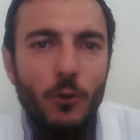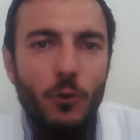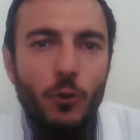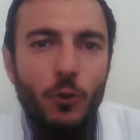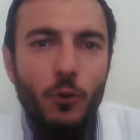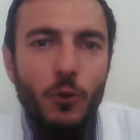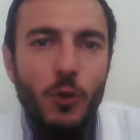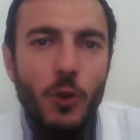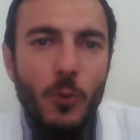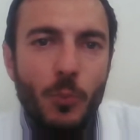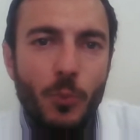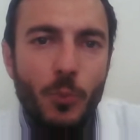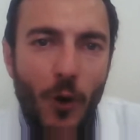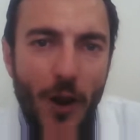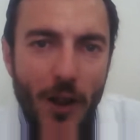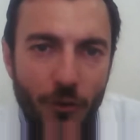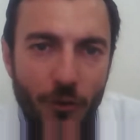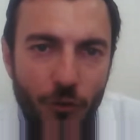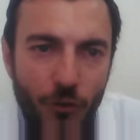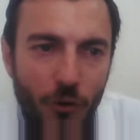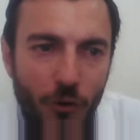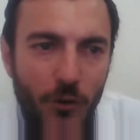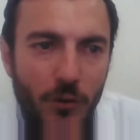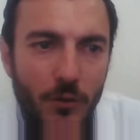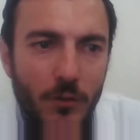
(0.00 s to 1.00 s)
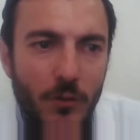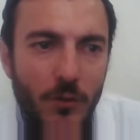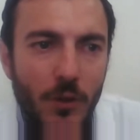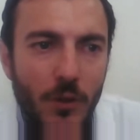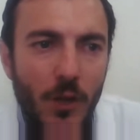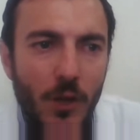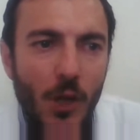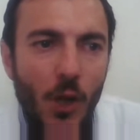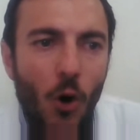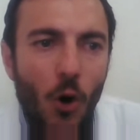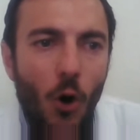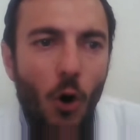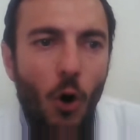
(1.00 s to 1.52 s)
to the pressure,
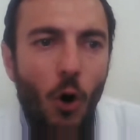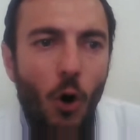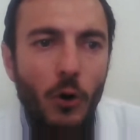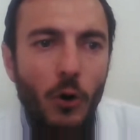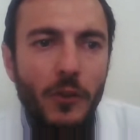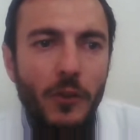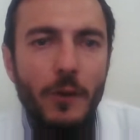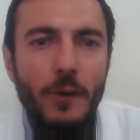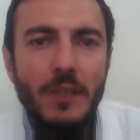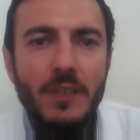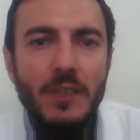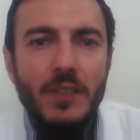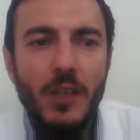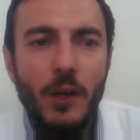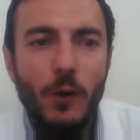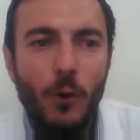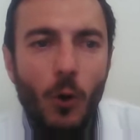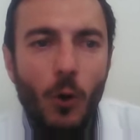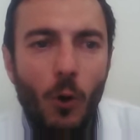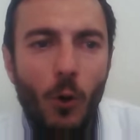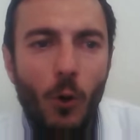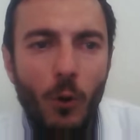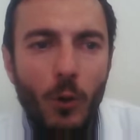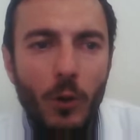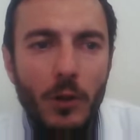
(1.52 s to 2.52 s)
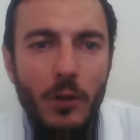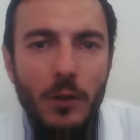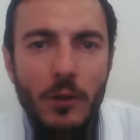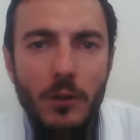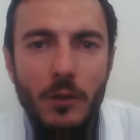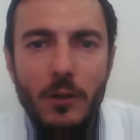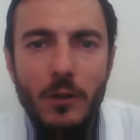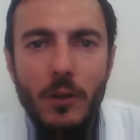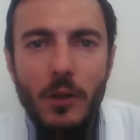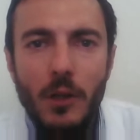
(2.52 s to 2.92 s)
or there is a role